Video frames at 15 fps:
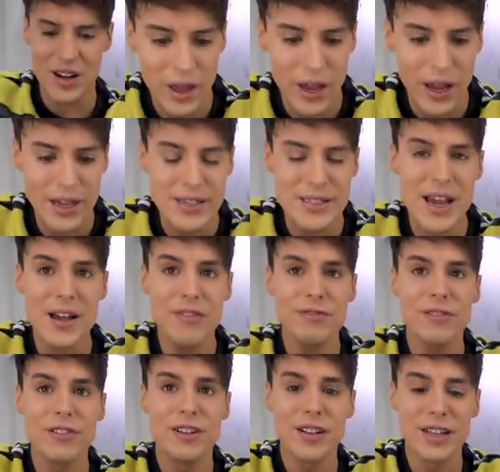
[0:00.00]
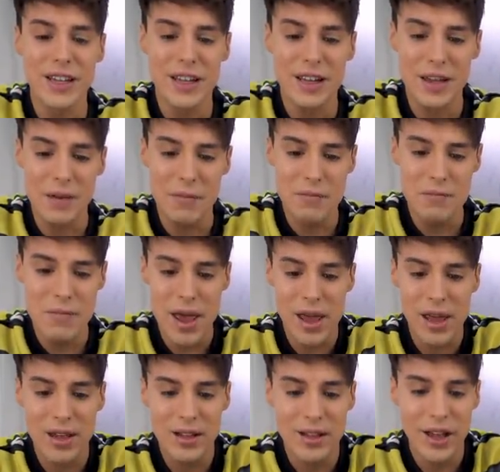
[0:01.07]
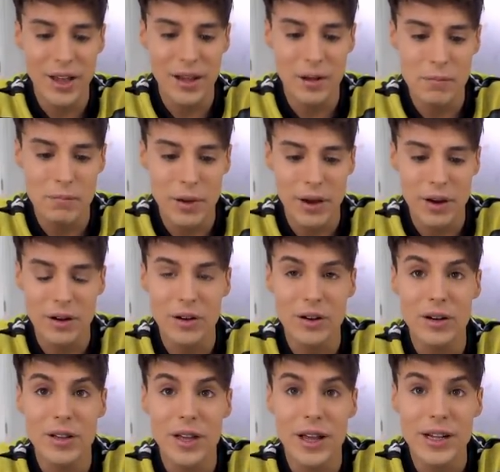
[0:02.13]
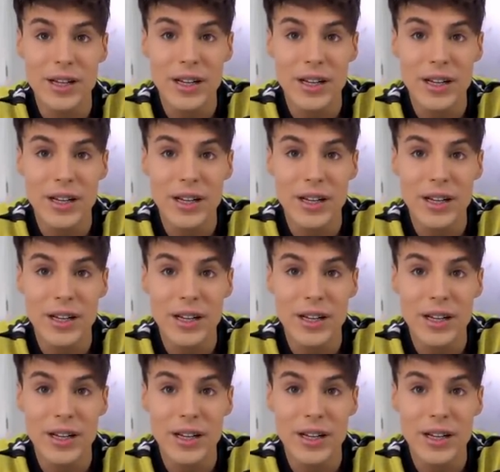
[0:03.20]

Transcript: It definitely made like a bigger like